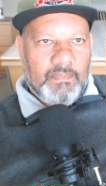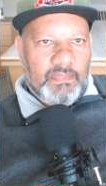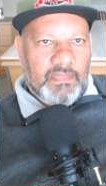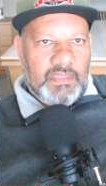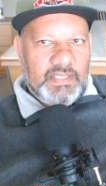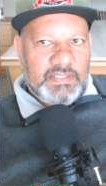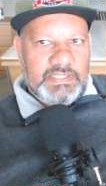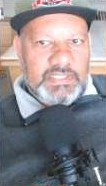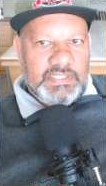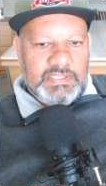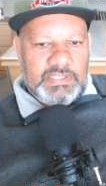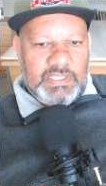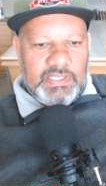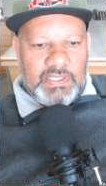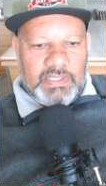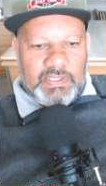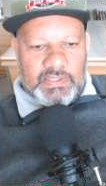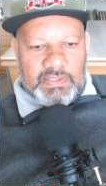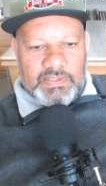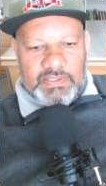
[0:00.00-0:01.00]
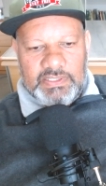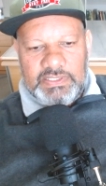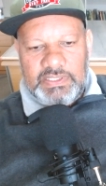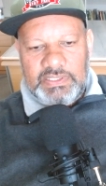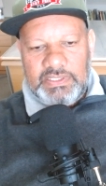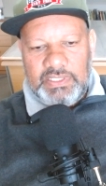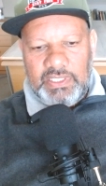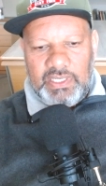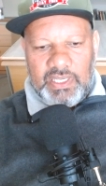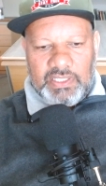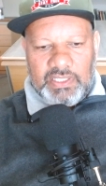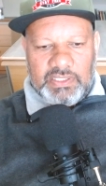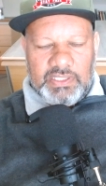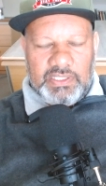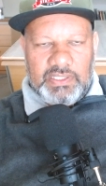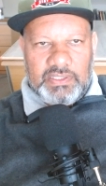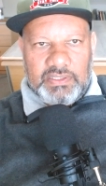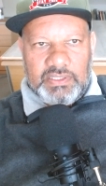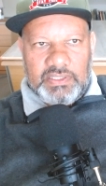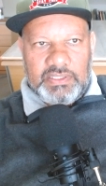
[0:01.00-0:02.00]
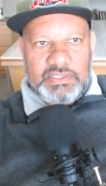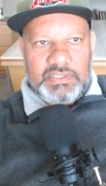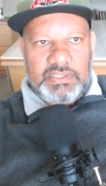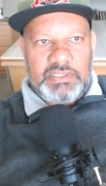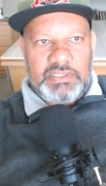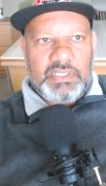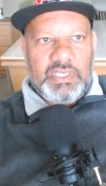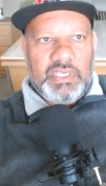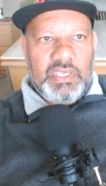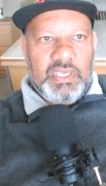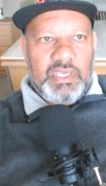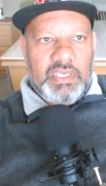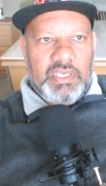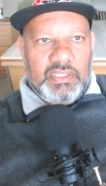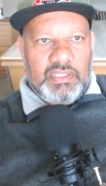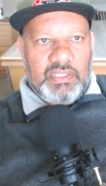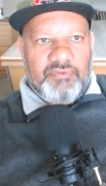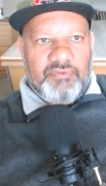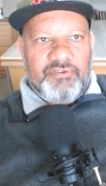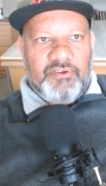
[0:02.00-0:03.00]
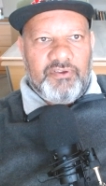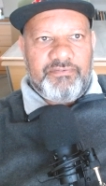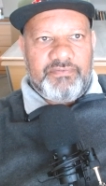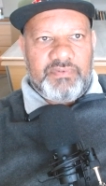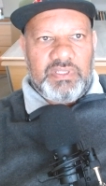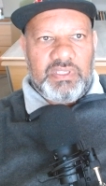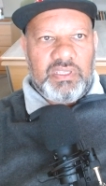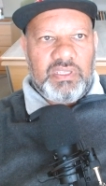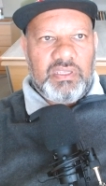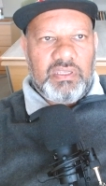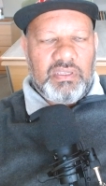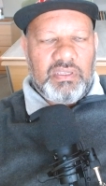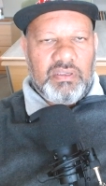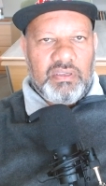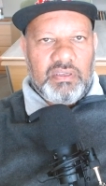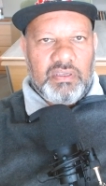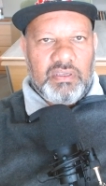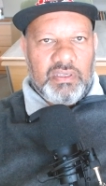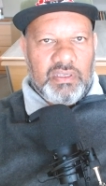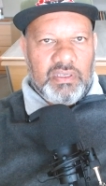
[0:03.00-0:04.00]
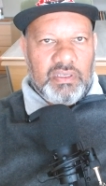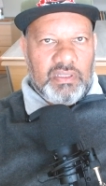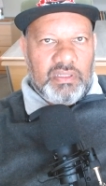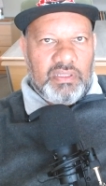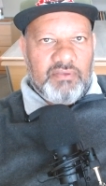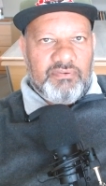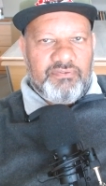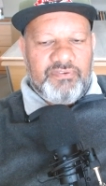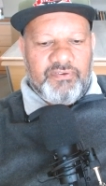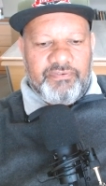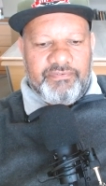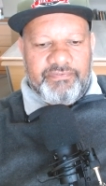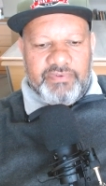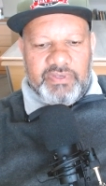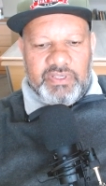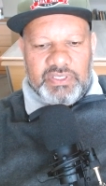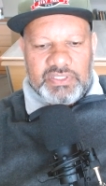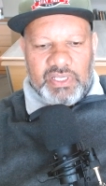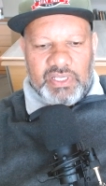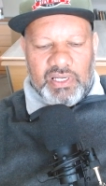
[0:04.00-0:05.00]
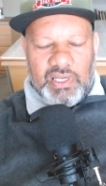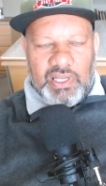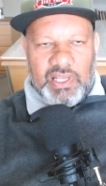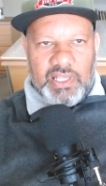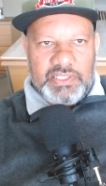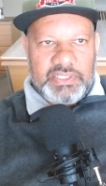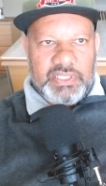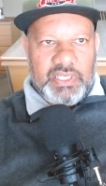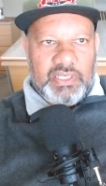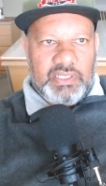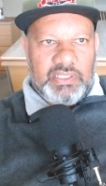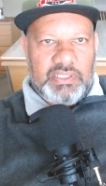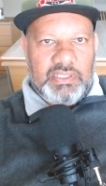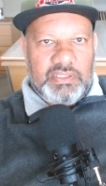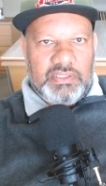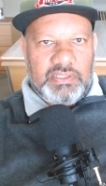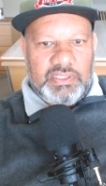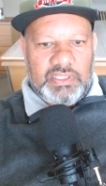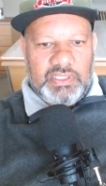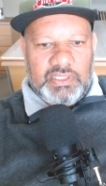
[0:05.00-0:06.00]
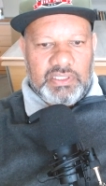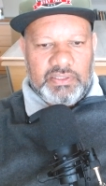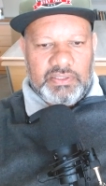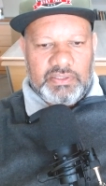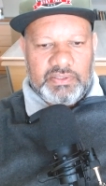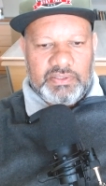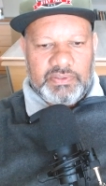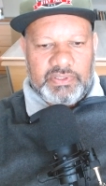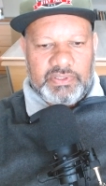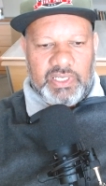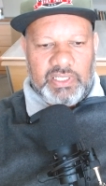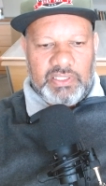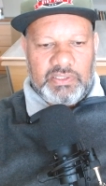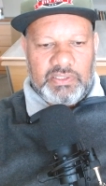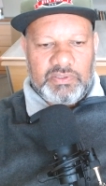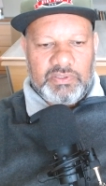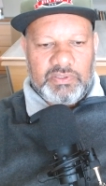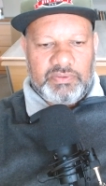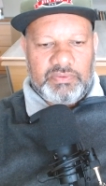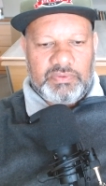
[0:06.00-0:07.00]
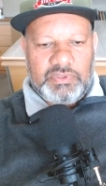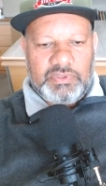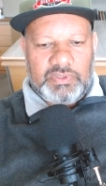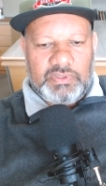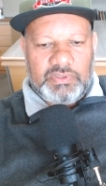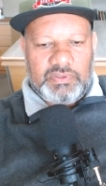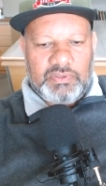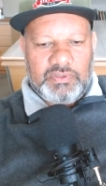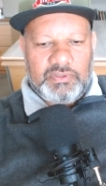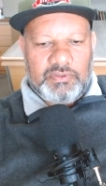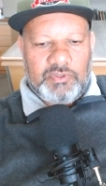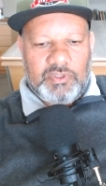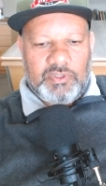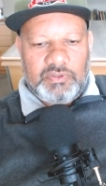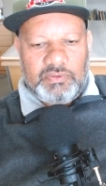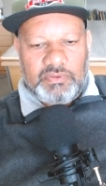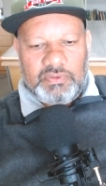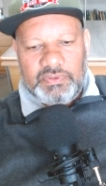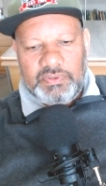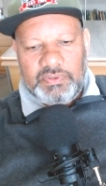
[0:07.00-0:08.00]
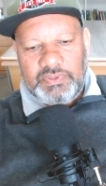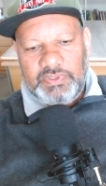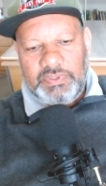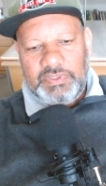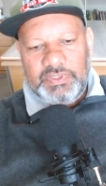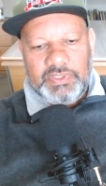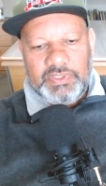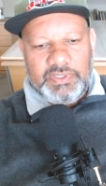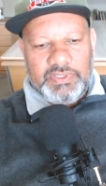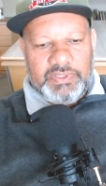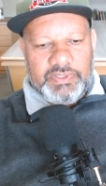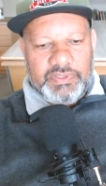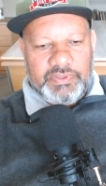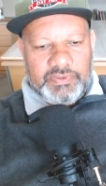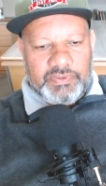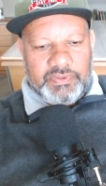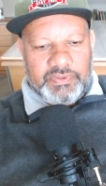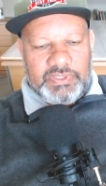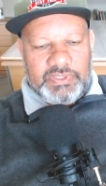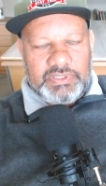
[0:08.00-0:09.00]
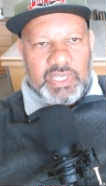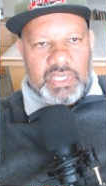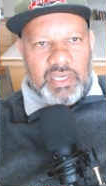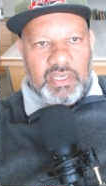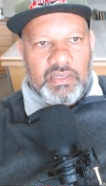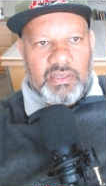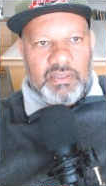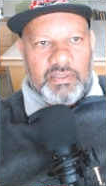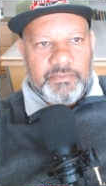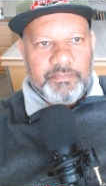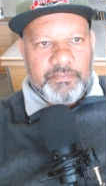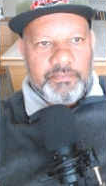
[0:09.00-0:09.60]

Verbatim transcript: This is the this is the hadith. This is the 50 the 50 salas hadith here, right? On on on on, on the side.